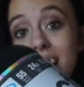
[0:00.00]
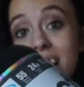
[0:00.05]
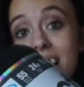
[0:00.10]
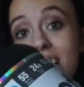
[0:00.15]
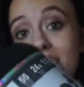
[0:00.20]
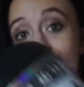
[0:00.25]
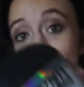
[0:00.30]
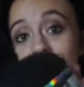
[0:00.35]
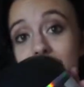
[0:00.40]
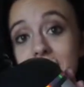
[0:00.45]
I
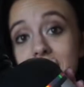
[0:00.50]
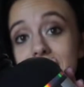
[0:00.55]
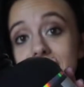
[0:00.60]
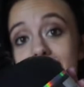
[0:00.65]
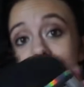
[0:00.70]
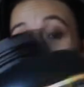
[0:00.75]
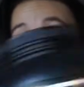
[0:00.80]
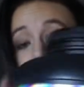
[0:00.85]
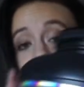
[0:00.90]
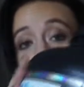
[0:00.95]
have it
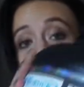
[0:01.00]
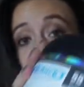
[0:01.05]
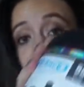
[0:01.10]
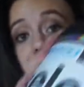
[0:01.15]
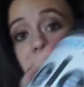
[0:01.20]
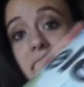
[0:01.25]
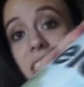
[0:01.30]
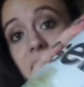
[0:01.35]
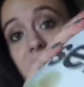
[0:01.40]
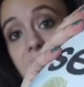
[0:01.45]
and
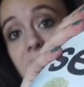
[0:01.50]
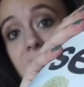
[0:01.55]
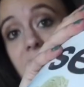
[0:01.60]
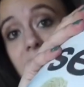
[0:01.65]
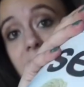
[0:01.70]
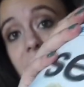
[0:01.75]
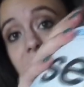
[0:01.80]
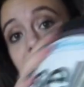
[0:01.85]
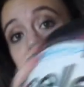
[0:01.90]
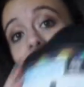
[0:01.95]
it's
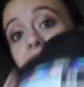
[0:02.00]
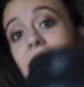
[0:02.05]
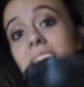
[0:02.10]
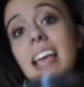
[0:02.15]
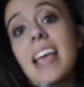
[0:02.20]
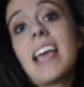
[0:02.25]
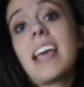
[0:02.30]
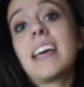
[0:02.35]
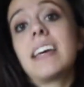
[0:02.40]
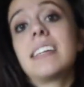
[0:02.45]
good,
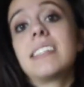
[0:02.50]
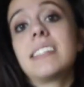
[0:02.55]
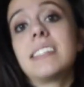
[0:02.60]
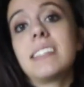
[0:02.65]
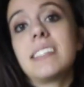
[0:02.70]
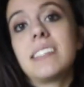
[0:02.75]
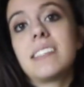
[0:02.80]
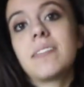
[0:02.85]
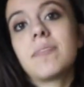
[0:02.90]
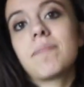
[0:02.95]

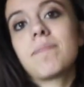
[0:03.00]
and